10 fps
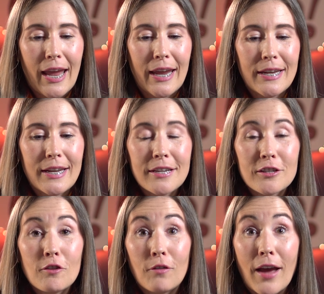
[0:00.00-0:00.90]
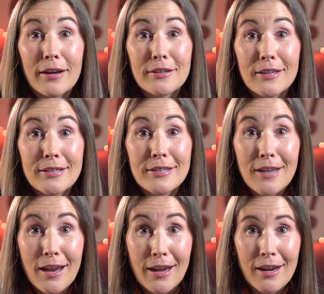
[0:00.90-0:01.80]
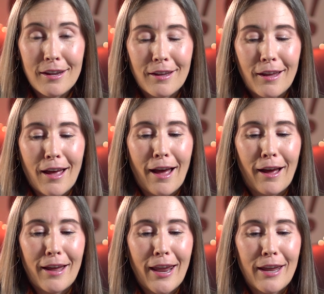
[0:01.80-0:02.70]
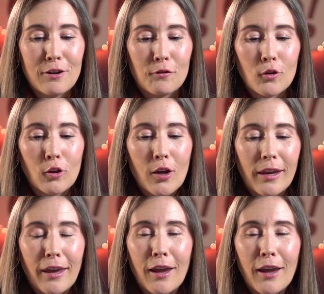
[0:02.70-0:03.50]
And it is, in fact, a study uh, and if you look